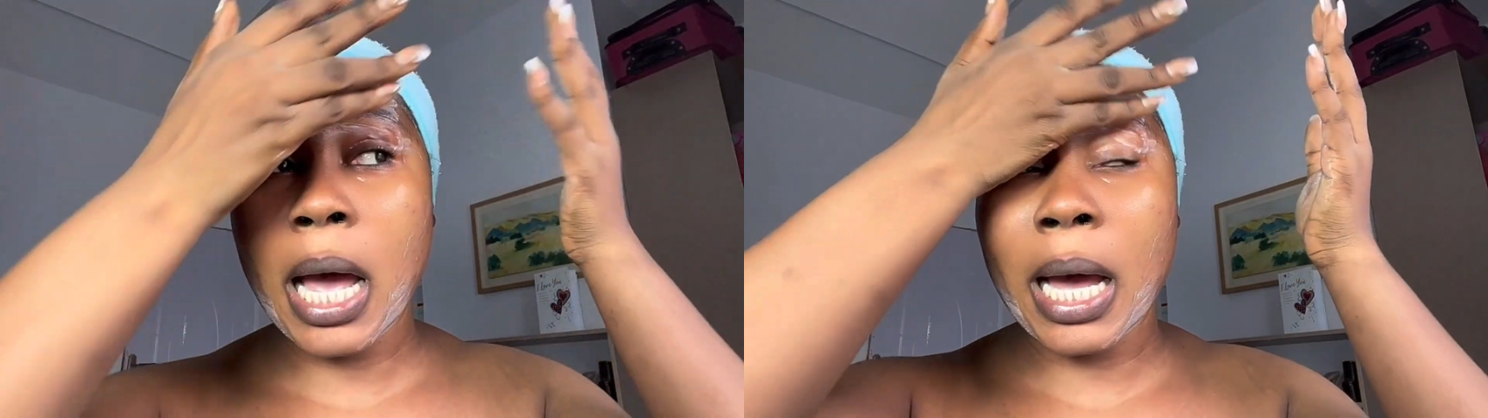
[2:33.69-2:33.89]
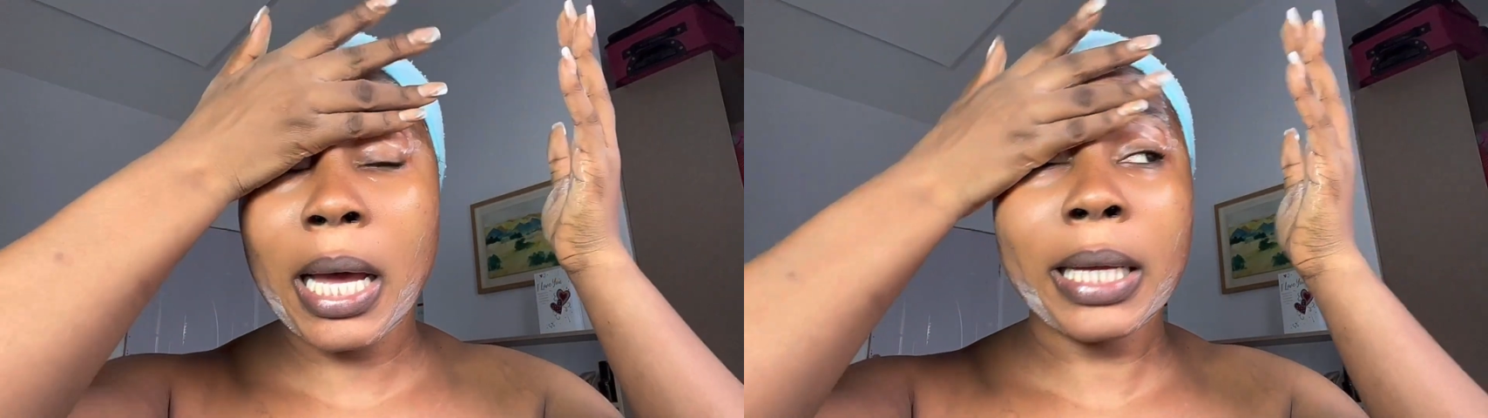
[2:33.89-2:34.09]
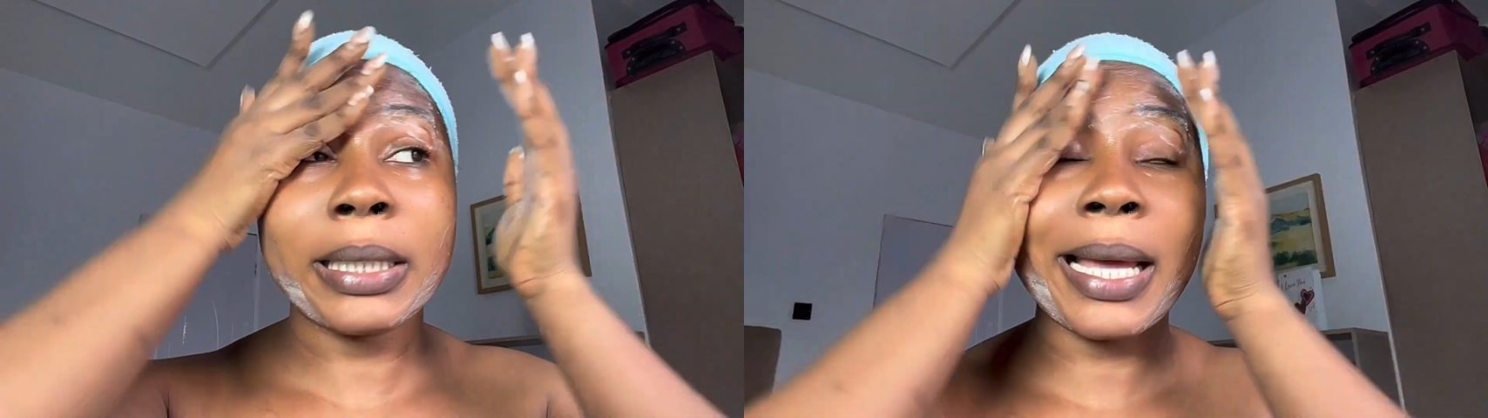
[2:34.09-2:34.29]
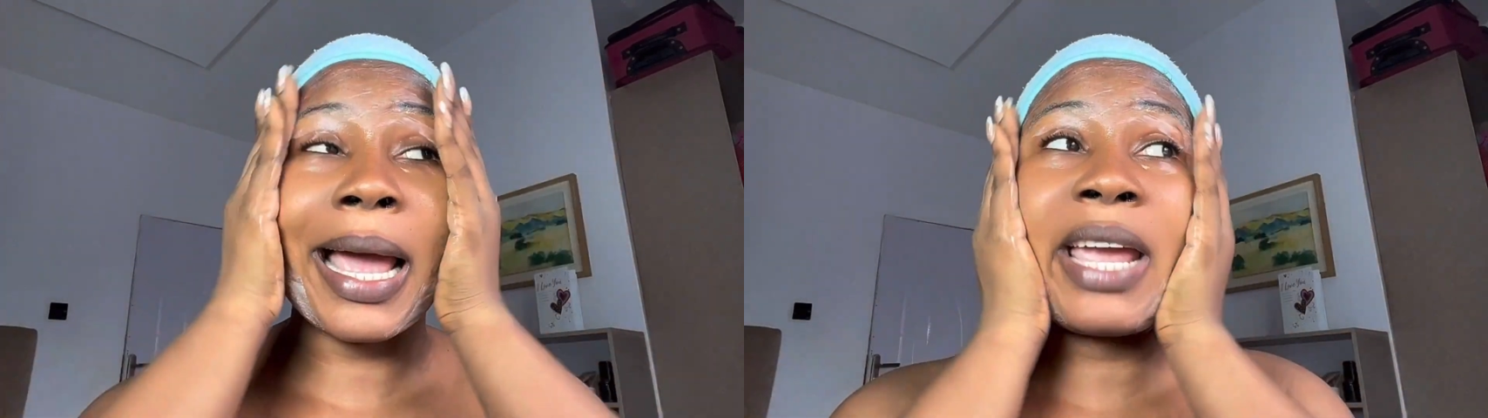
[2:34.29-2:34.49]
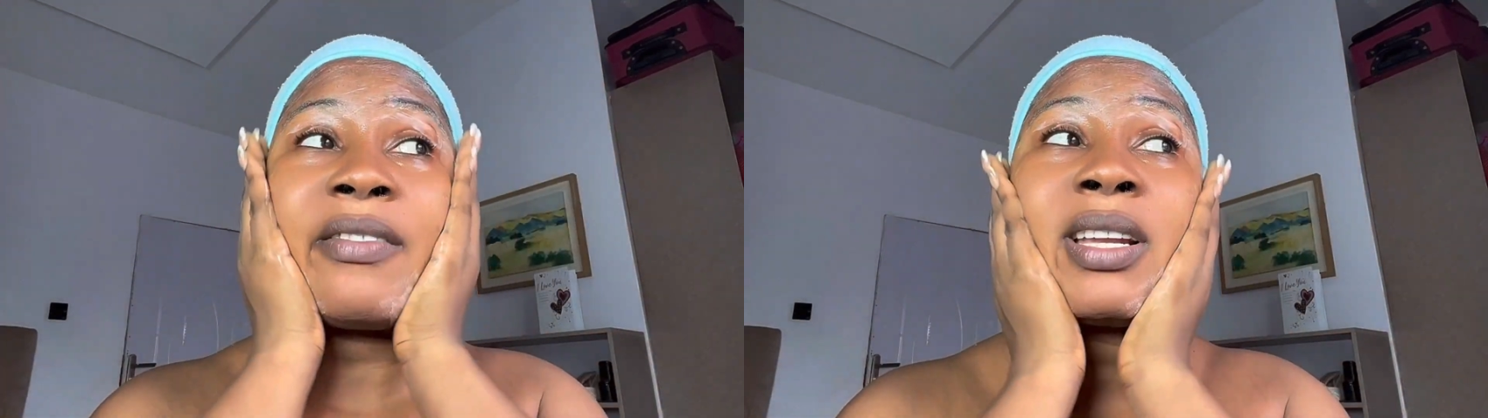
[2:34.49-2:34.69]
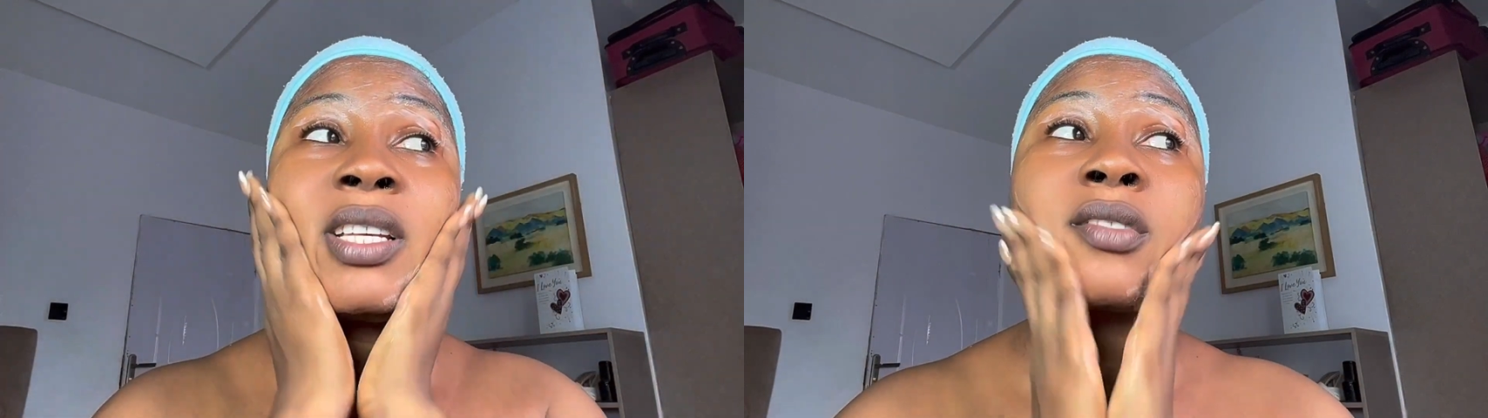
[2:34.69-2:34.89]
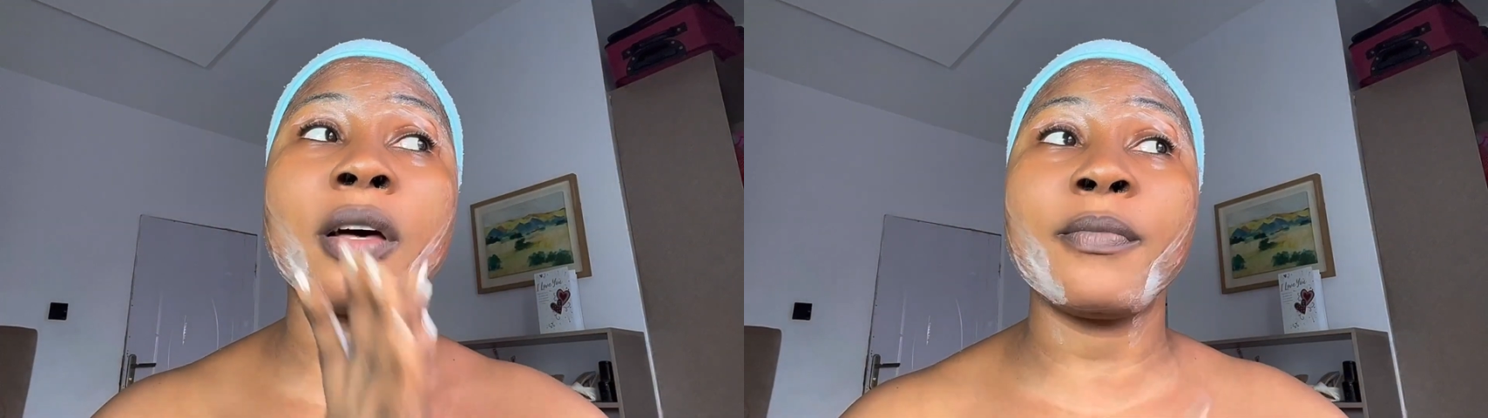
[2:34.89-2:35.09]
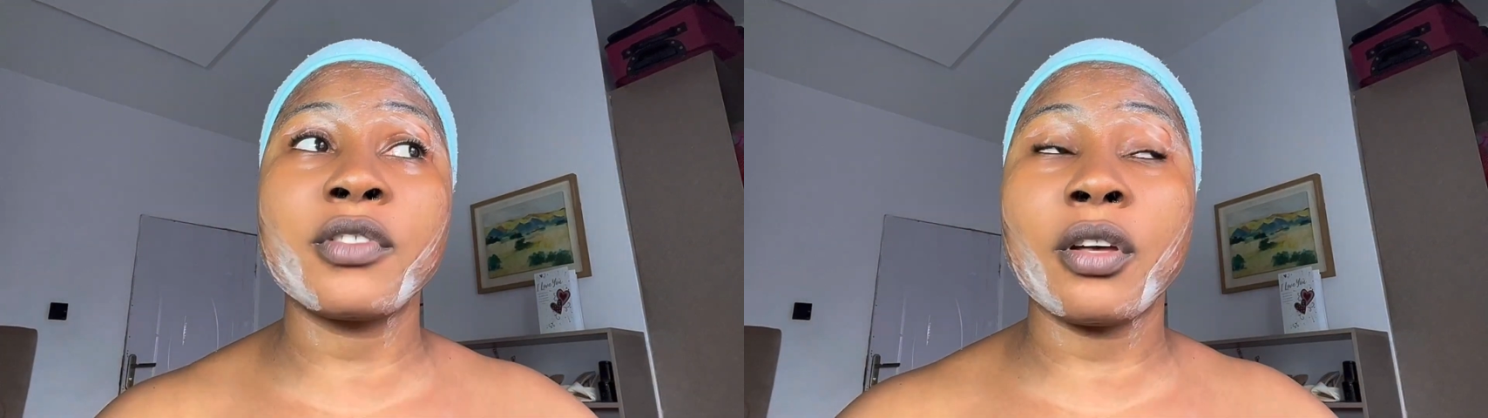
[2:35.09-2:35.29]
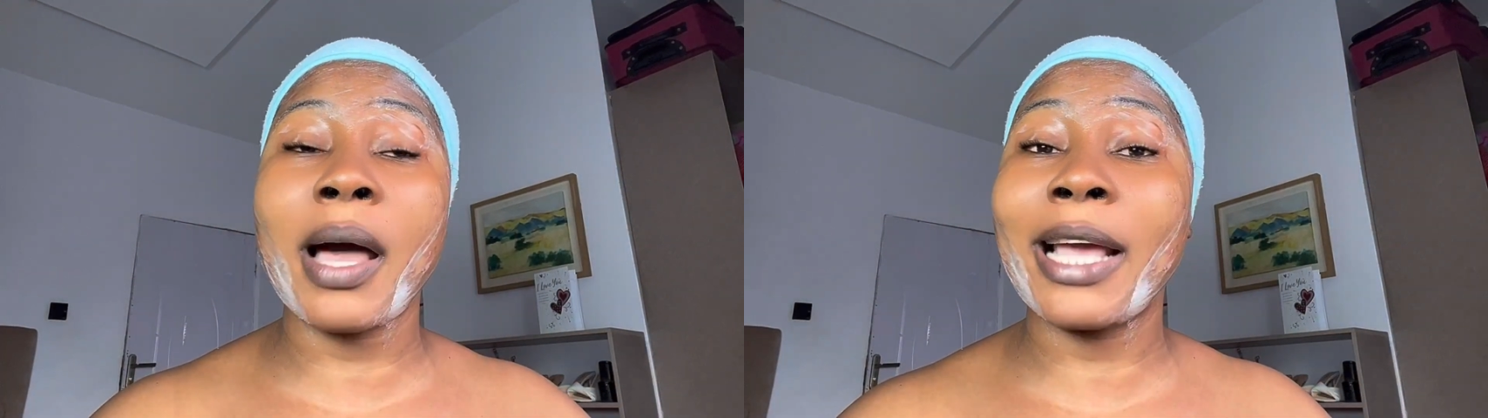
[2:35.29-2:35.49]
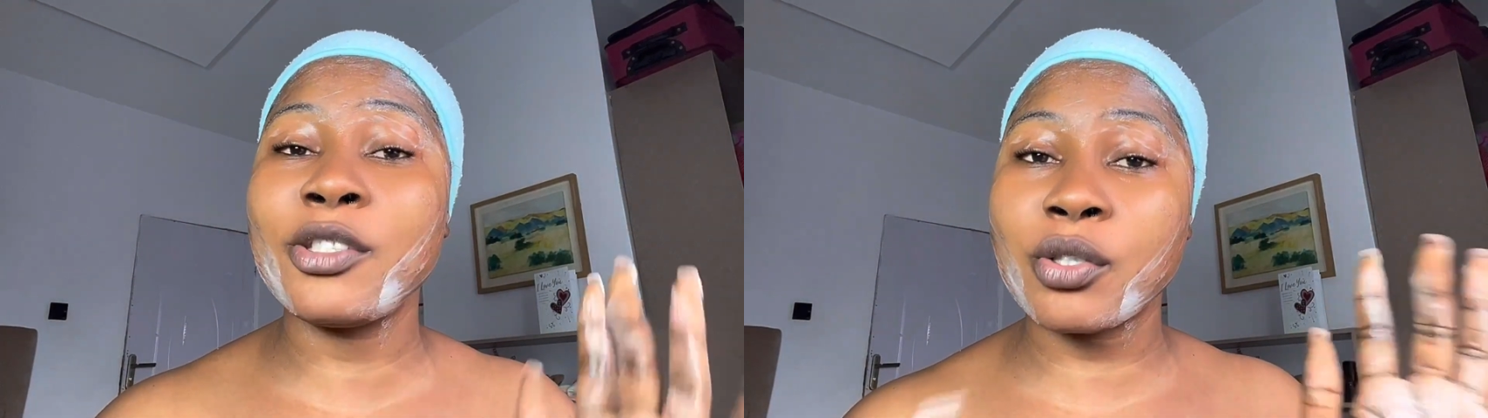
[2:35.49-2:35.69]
and I